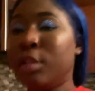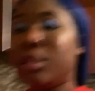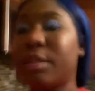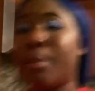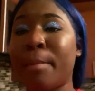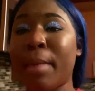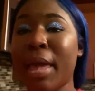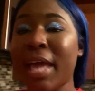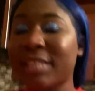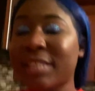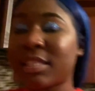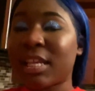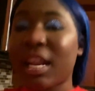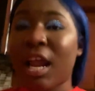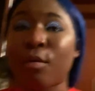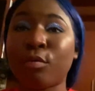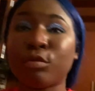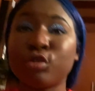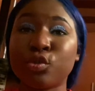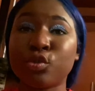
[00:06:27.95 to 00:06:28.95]
The max that
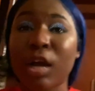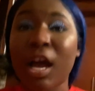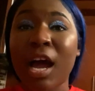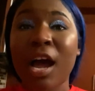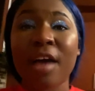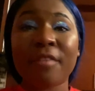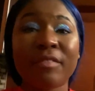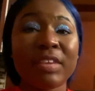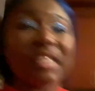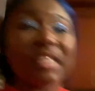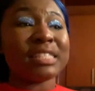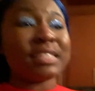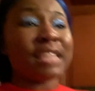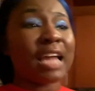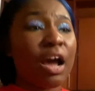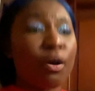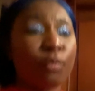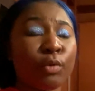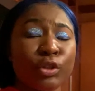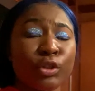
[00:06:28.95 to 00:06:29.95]
I will drive is an
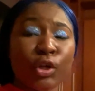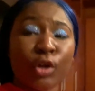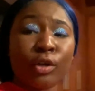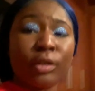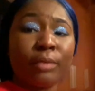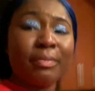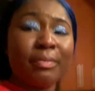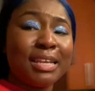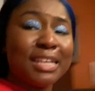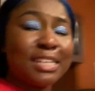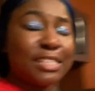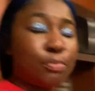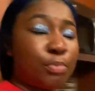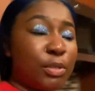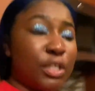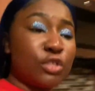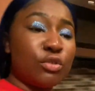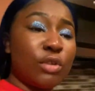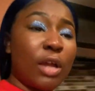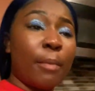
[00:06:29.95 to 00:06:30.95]
hour and thirty minutes.
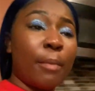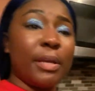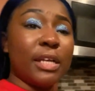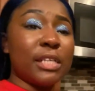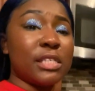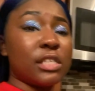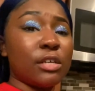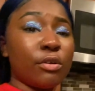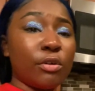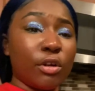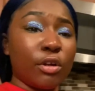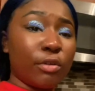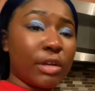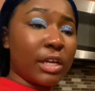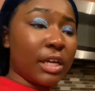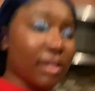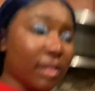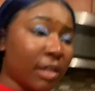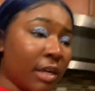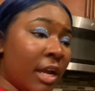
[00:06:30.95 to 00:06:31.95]
Please do not be a serial
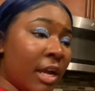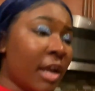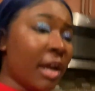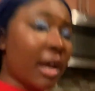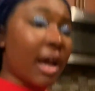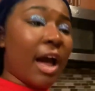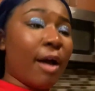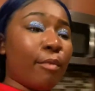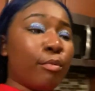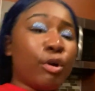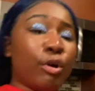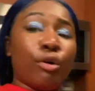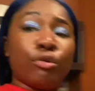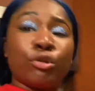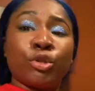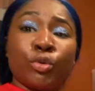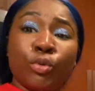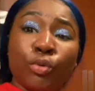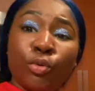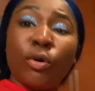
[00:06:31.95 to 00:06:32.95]
killer. I will go
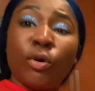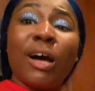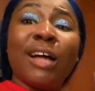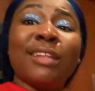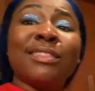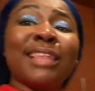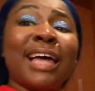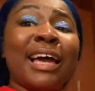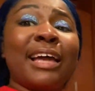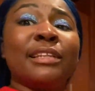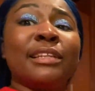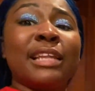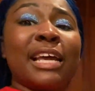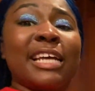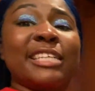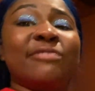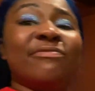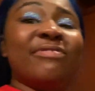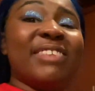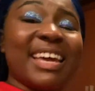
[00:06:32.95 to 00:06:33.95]
through a light,
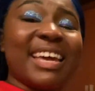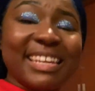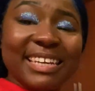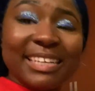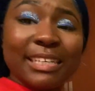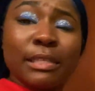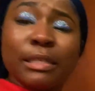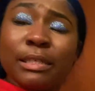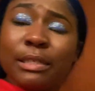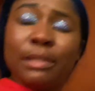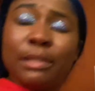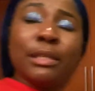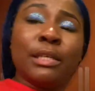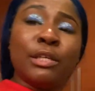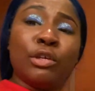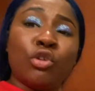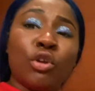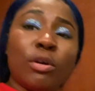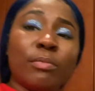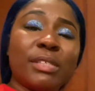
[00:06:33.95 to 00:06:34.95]
nice vetting.
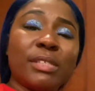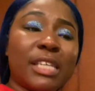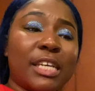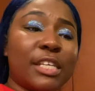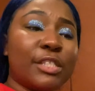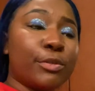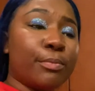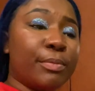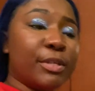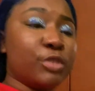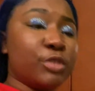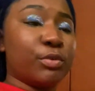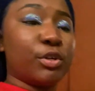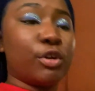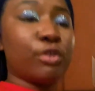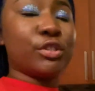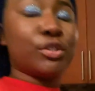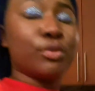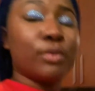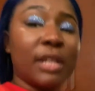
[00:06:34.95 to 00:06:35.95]
You know what I'm saying? So Benji would
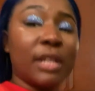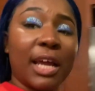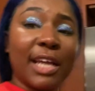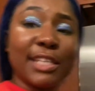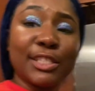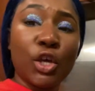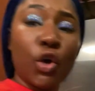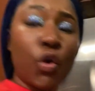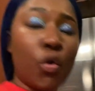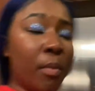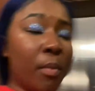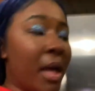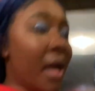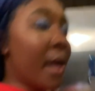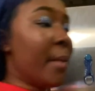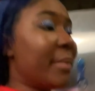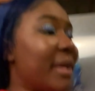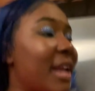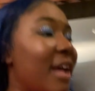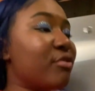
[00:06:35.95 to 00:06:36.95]
go to a nice home.
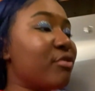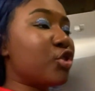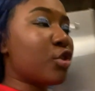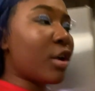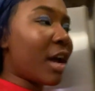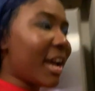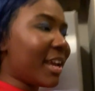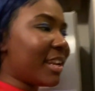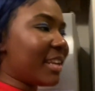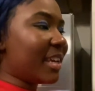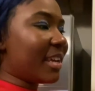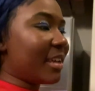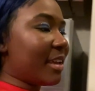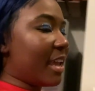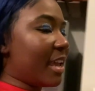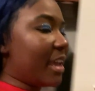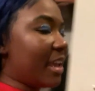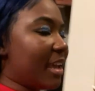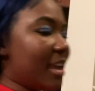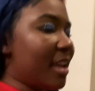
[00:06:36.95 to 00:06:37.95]
But I tried
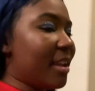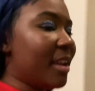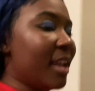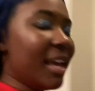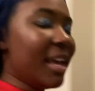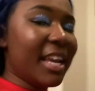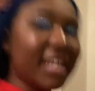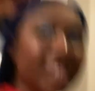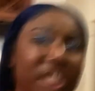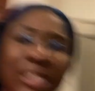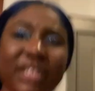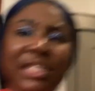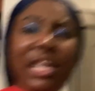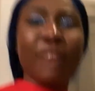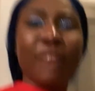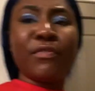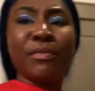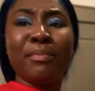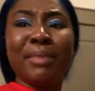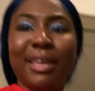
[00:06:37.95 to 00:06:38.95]
it, and it's just
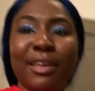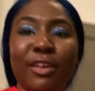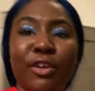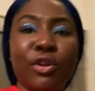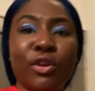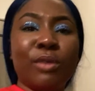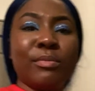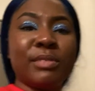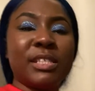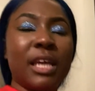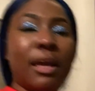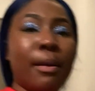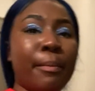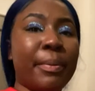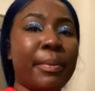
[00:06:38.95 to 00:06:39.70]
not for me. You know what I'm saying?